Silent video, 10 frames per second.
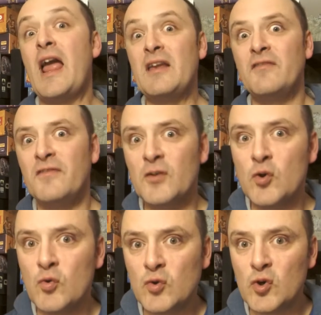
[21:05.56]
a
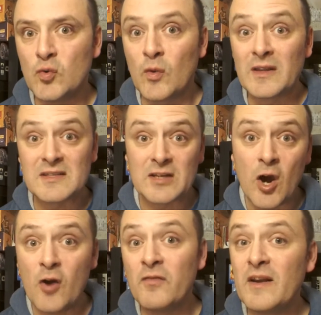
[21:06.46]
few good ones. And
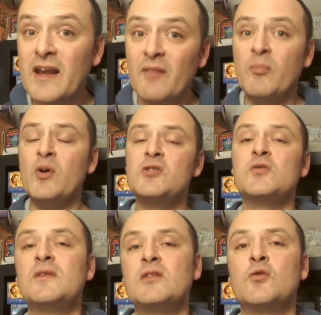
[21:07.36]
hopefully I have pointed you
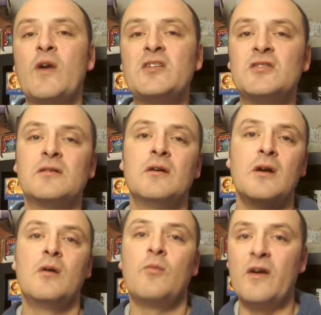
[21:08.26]
in the direction
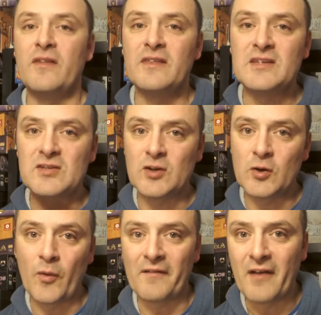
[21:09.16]
whether this is a good
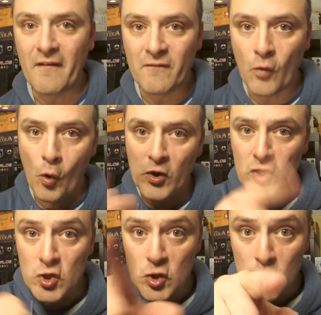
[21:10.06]
one for
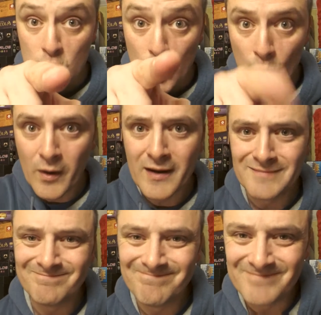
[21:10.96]
you.
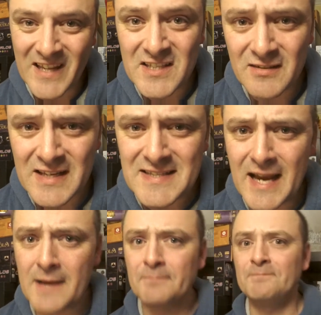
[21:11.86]
Until next
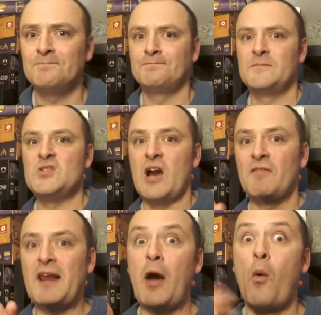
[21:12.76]
time, ciao for
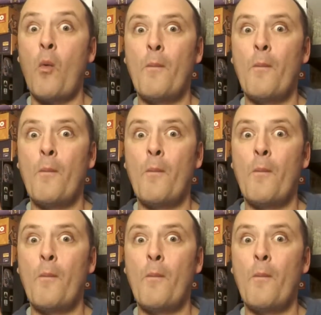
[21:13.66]
now.